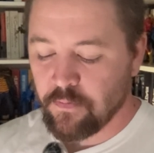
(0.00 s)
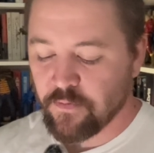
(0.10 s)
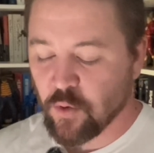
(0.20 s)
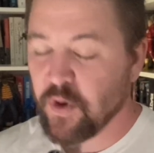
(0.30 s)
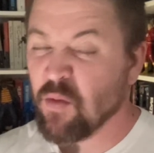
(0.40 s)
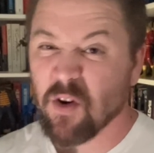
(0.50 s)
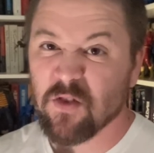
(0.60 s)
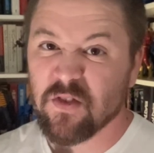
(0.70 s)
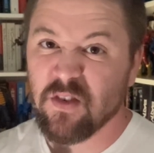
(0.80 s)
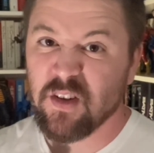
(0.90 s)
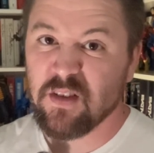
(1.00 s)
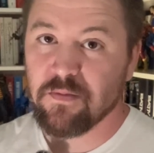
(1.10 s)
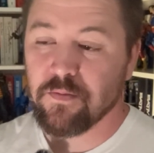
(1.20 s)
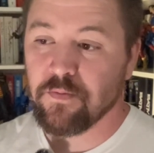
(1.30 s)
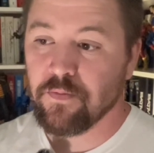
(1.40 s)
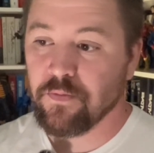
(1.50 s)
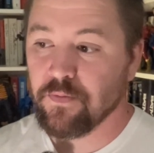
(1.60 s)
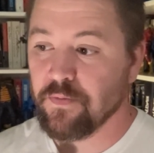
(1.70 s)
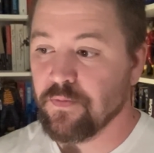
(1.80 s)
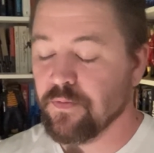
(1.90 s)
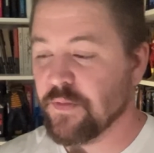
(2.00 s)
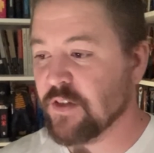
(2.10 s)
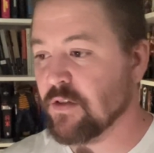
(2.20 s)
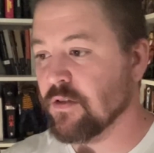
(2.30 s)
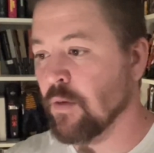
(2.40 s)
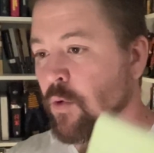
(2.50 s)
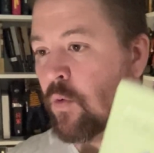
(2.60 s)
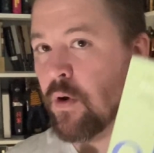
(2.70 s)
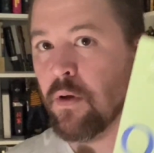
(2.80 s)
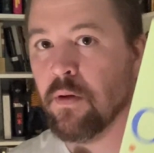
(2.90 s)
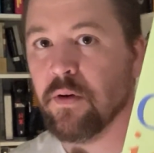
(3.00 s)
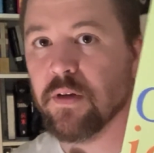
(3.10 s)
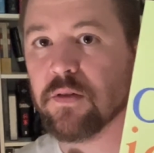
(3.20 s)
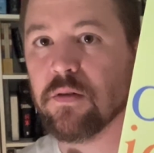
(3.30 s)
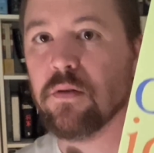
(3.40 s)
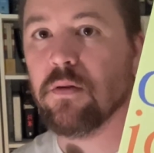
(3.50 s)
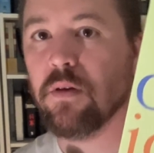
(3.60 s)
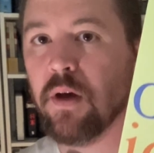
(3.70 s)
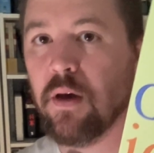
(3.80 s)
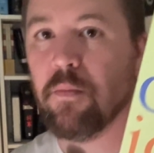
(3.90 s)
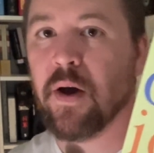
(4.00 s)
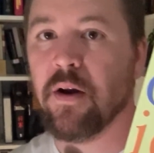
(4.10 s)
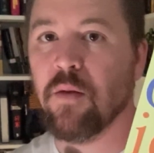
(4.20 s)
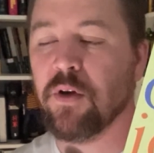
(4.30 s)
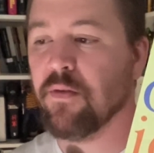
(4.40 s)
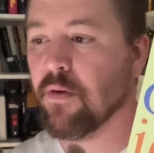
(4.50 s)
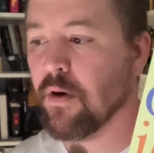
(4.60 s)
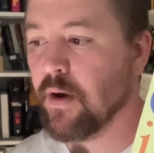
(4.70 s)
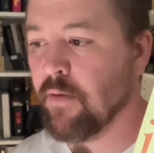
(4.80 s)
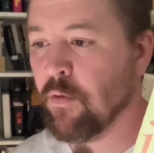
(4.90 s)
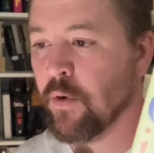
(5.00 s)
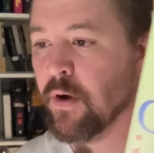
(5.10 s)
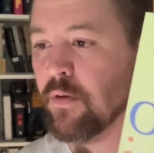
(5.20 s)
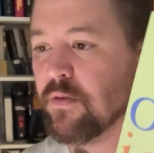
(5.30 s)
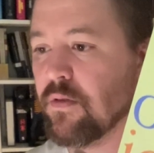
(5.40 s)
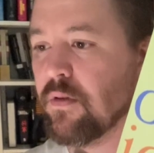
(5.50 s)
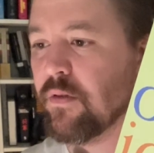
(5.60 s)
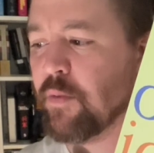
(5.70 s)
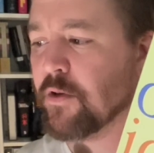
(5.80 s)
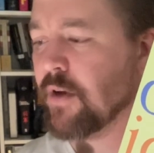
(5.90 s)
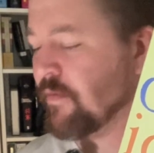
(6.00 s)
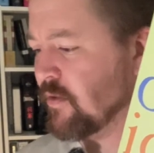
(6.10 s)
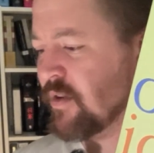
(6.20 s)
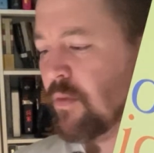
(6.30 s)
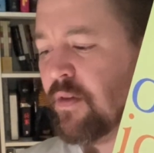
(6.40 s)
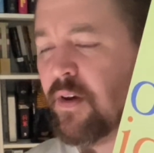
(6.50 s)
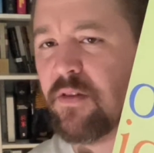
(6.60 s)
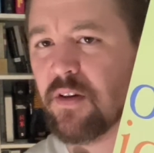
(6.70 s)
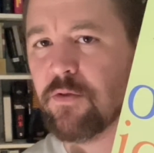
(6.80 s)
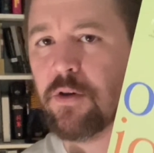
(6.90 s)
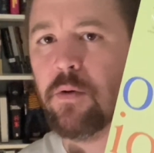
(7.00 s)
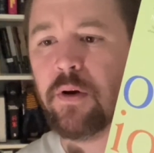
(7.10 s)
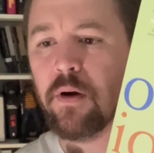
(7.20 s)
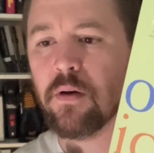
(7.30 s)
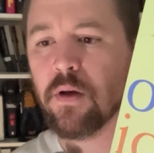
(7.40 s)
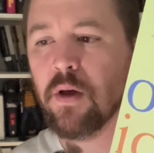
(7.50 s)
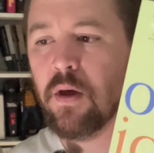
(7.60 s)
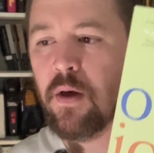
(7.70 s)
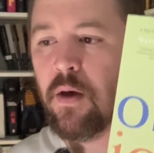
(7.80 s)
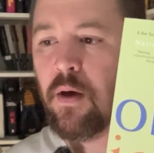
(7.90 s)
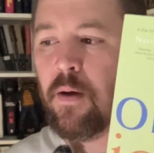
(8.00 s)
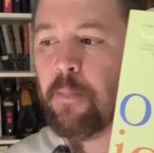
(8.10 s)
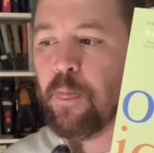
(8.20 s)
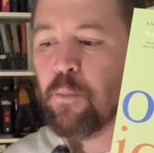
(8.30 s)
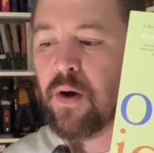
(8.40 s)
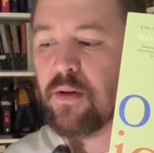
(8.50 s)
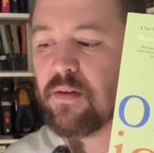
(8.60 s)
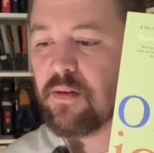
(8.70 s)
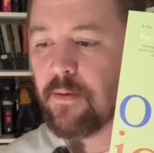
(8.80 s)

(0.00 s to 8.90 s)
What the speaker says: for me personally, this is number 1 on the list. It might not be for everyone else, especially after some of the things I've shown here. But